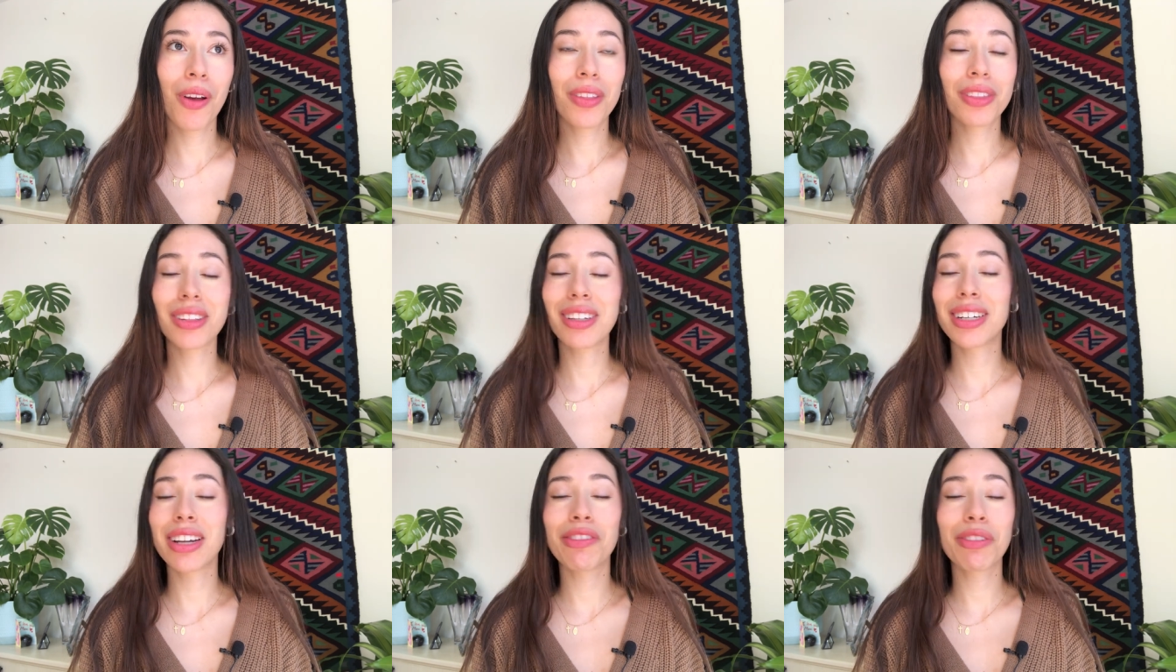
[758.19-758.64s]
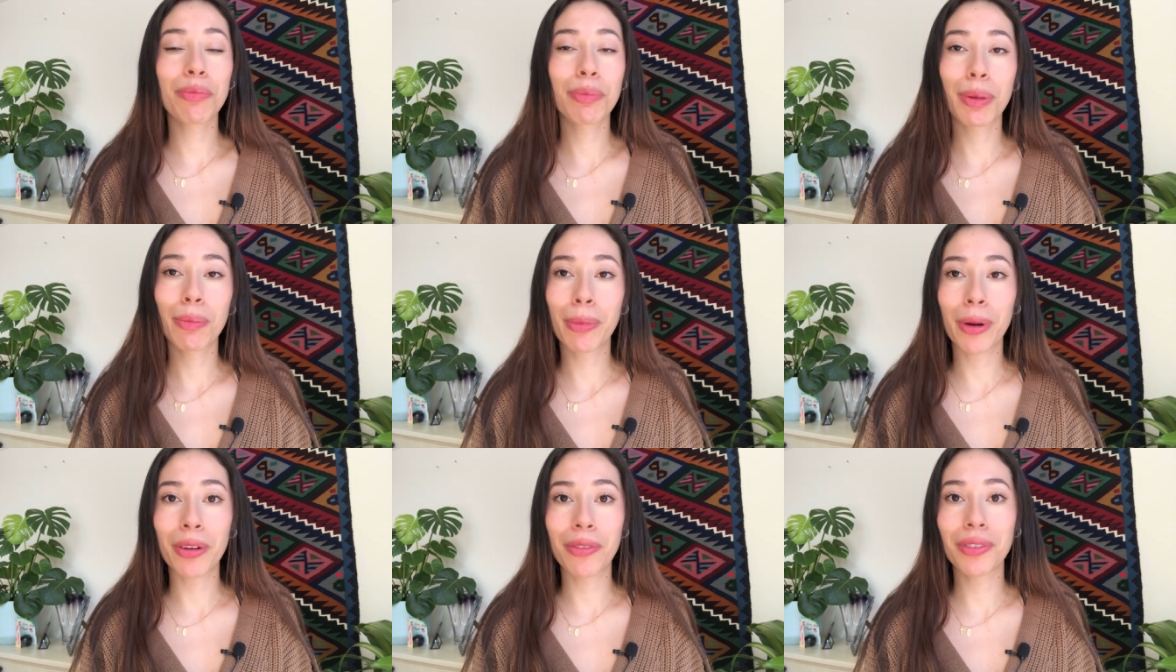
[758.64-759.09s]
They'll never be
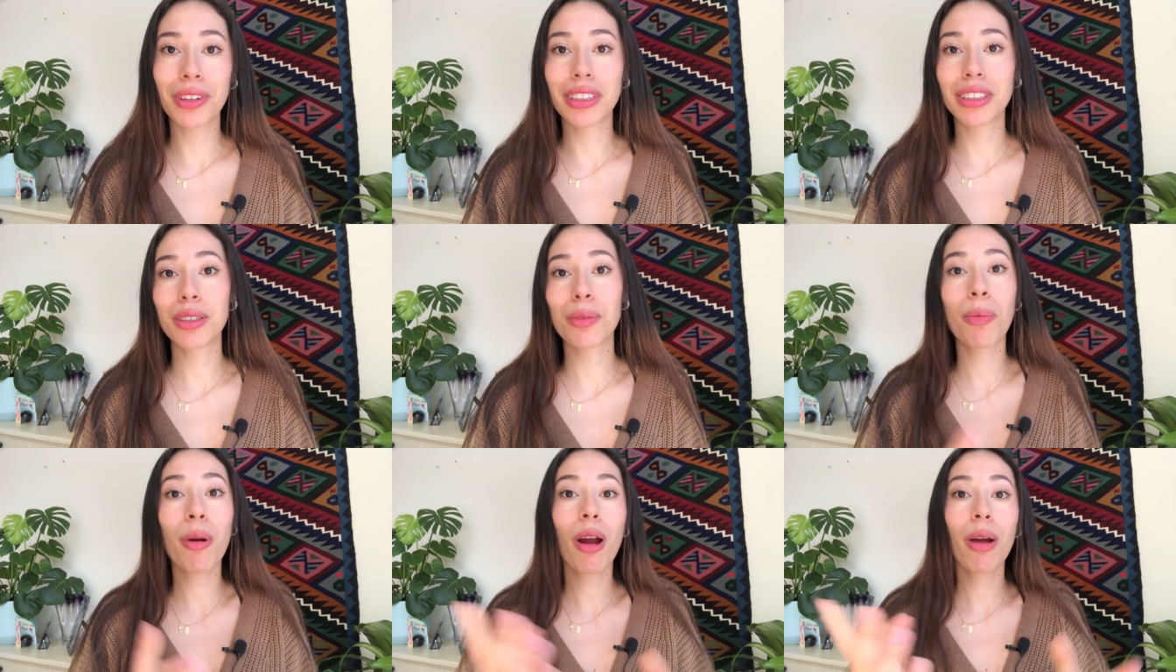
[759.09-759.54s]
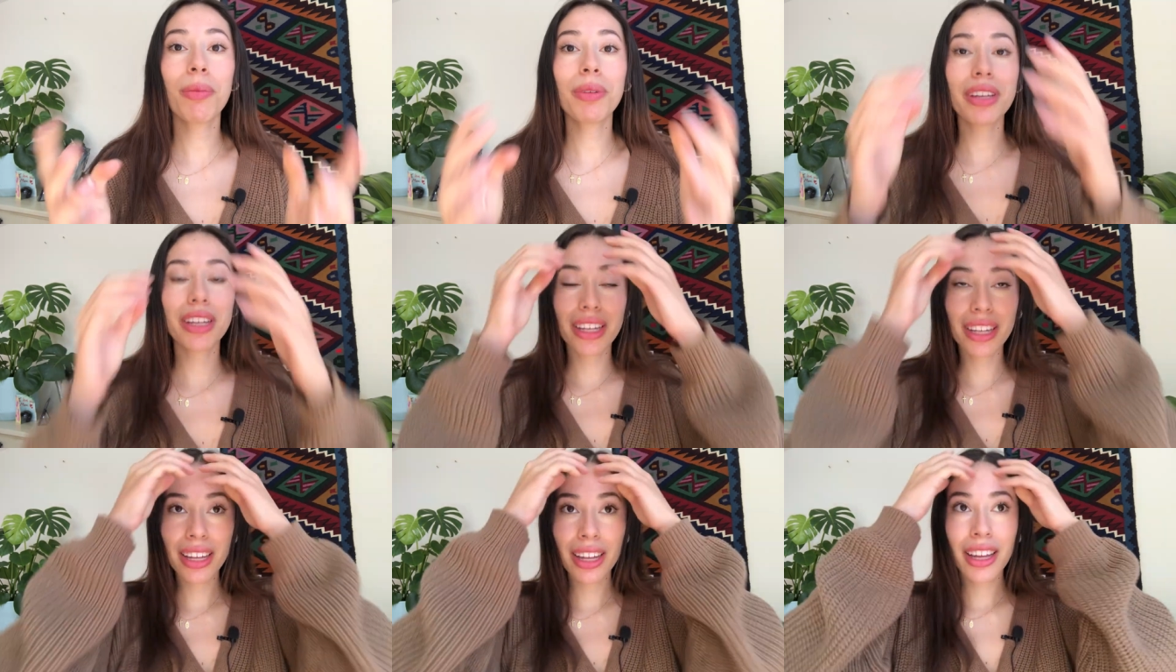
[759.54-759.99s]
perfect. You'll
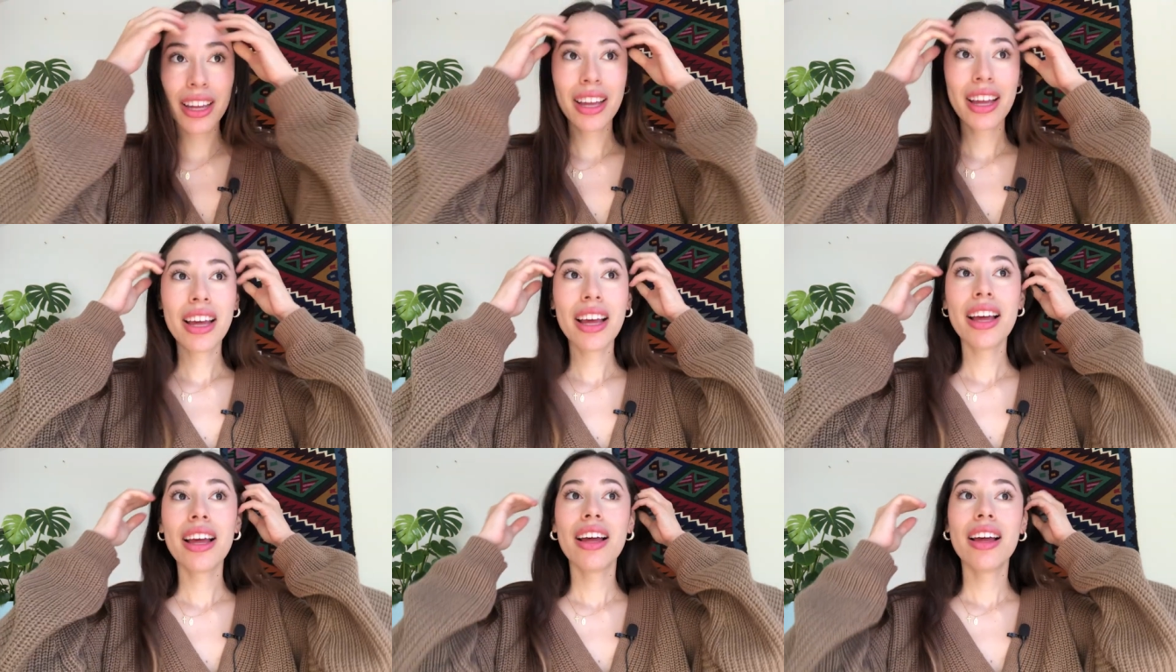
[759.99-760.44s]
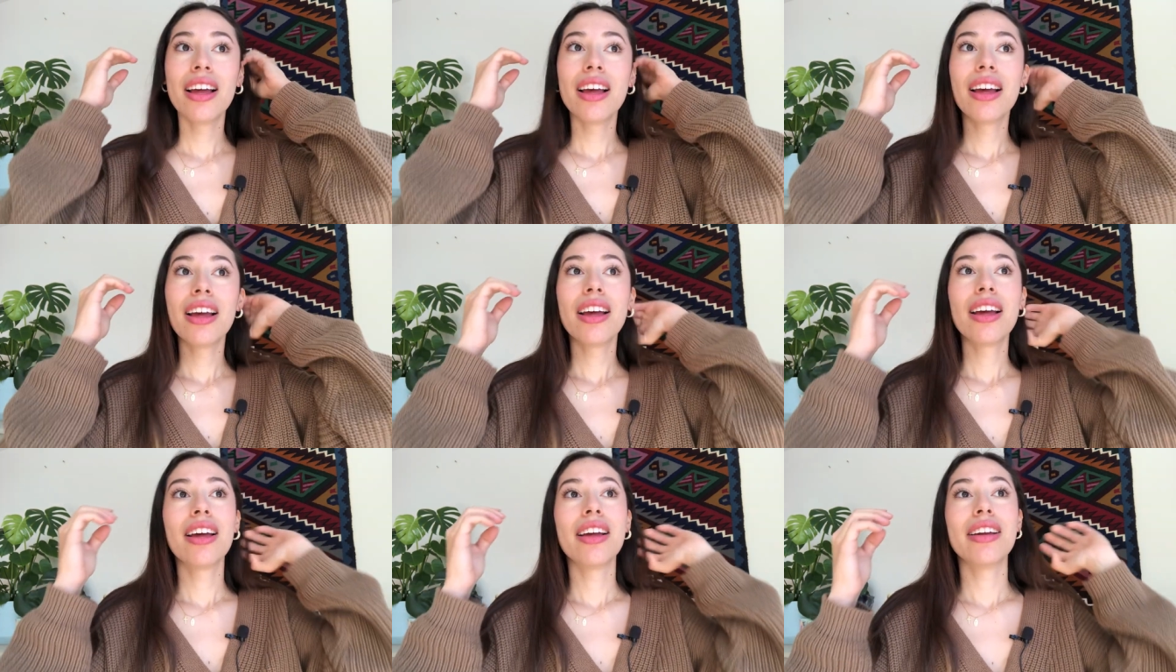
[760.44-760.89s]
probably
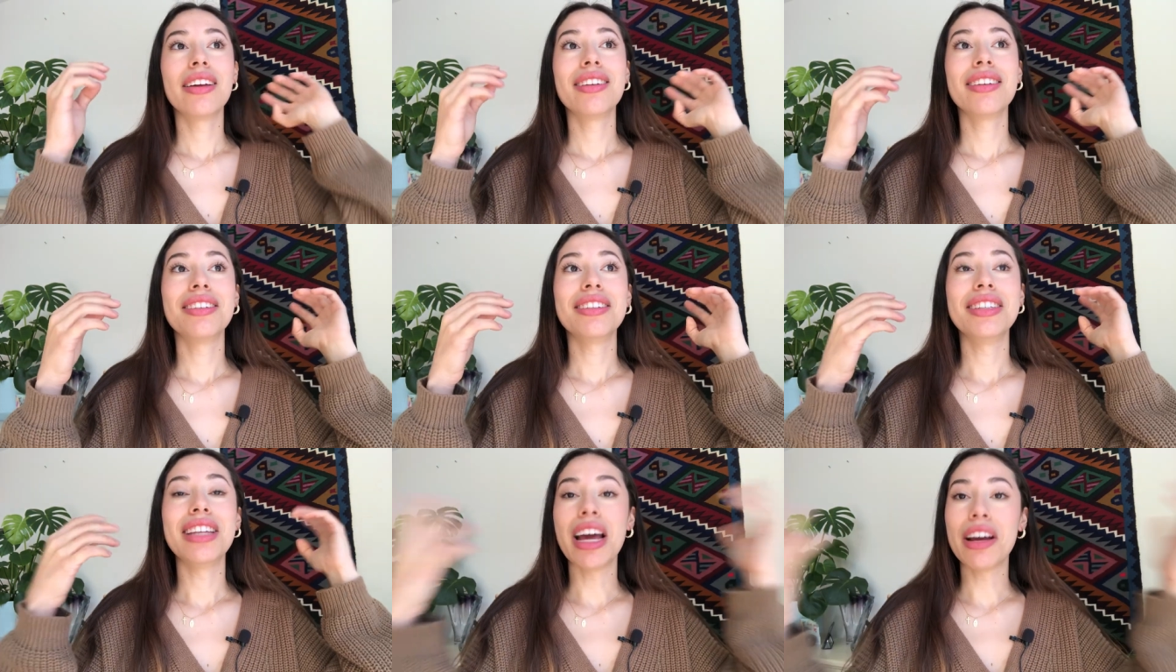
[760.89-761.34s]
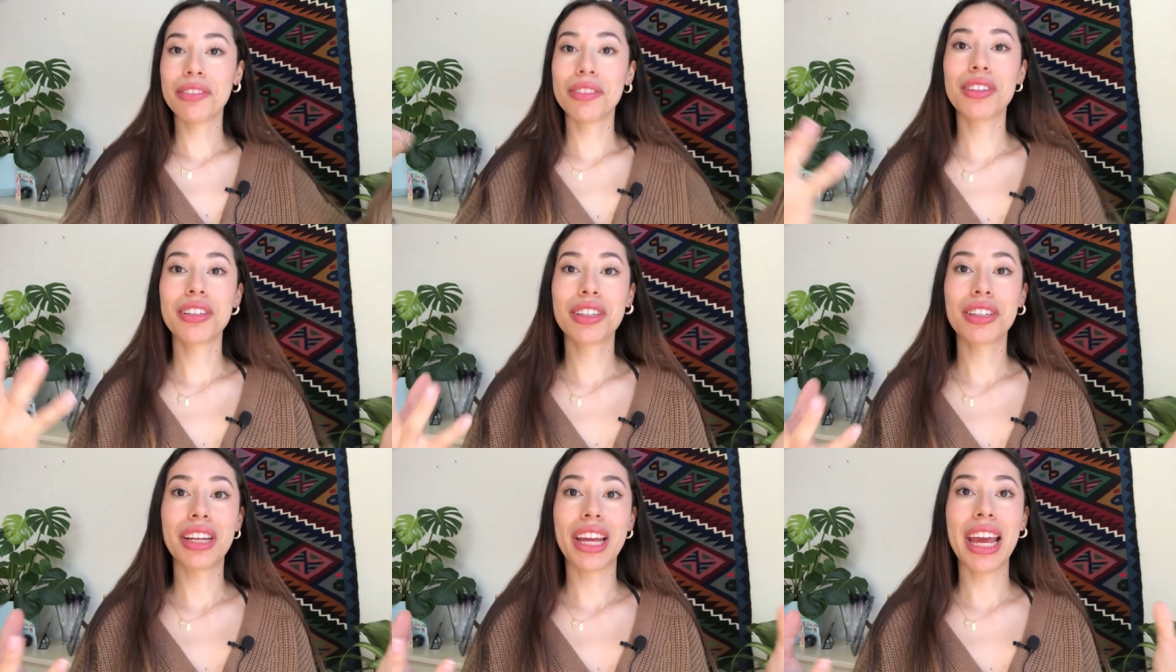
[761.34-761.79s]

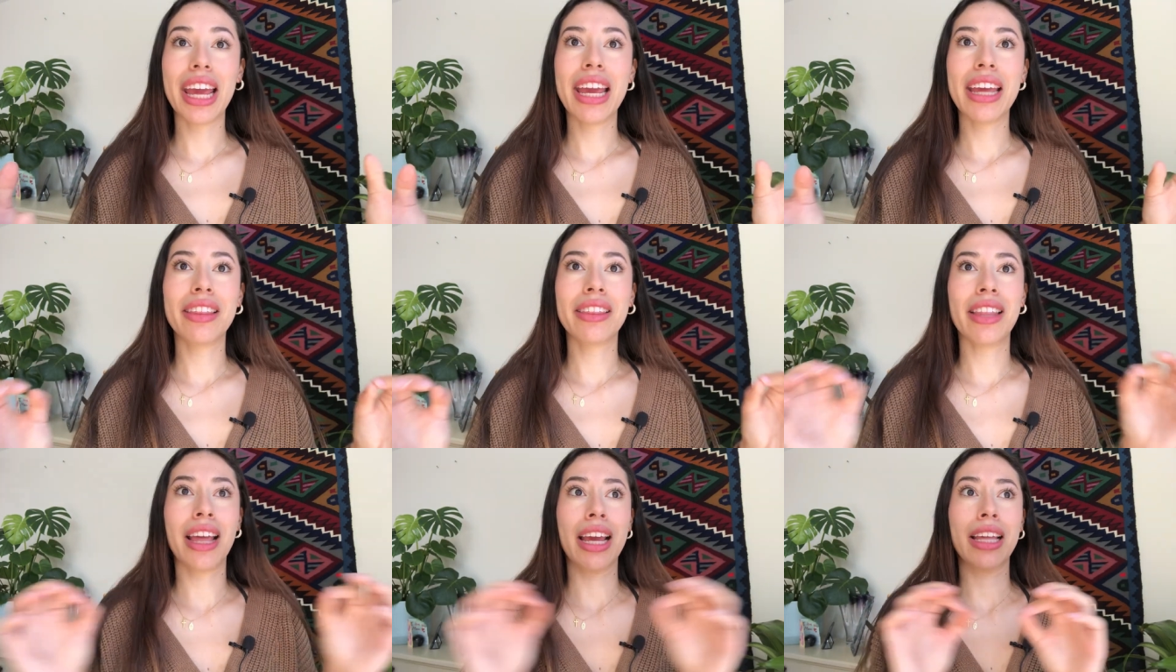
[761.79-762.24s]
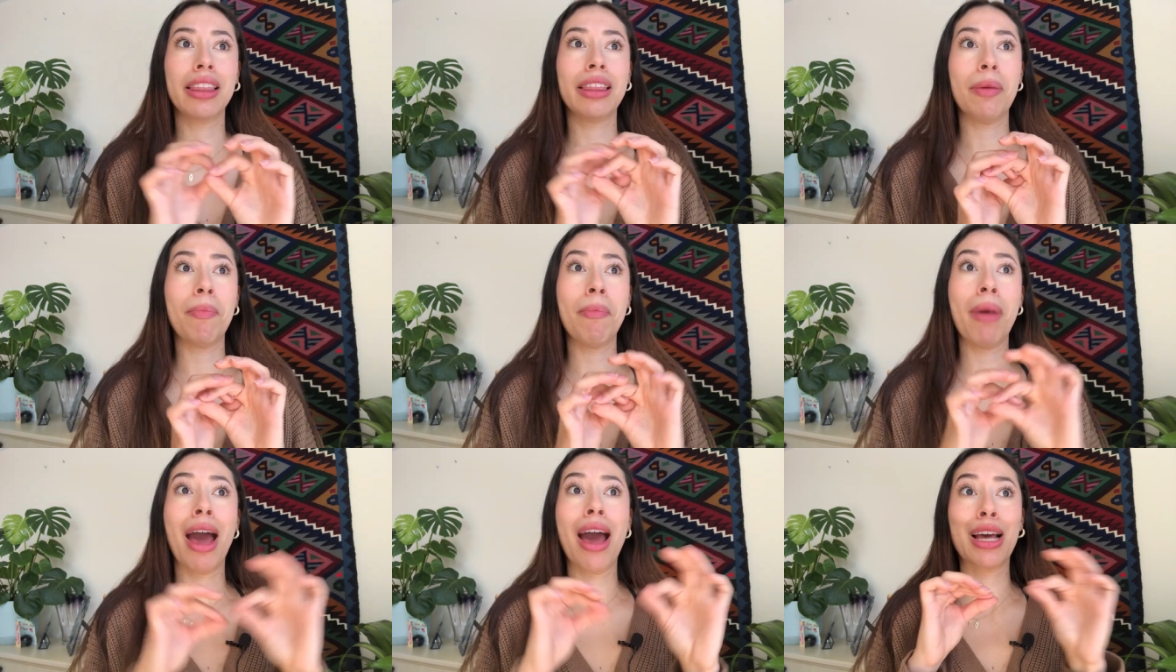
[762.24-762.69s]
never gain like the
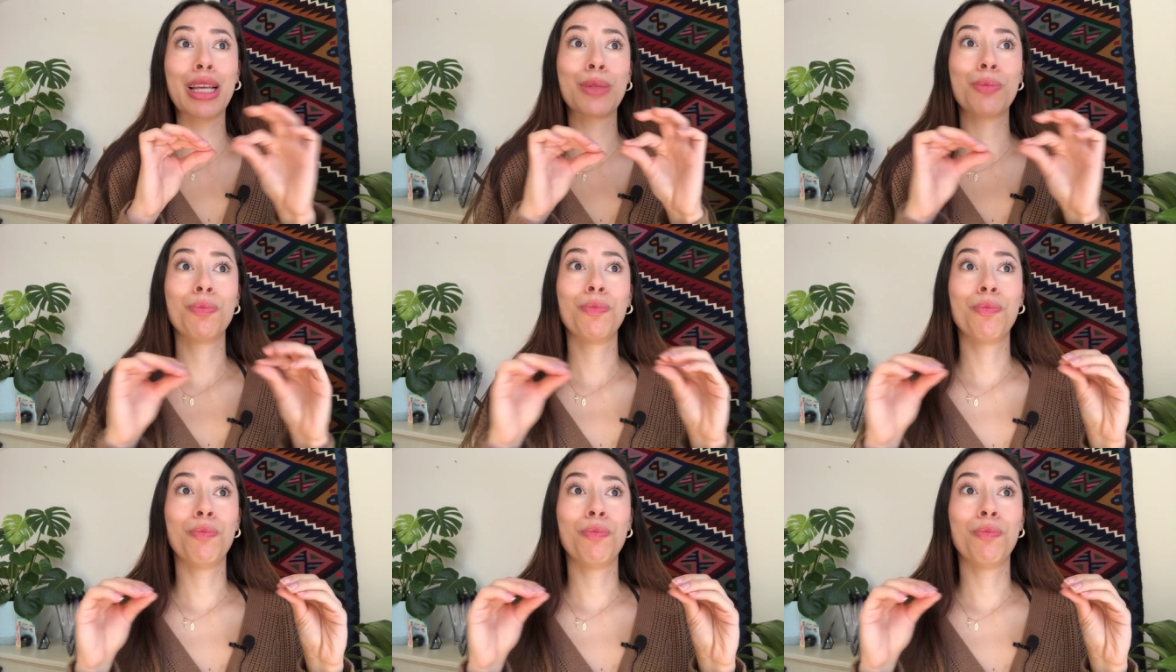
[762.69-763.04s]
max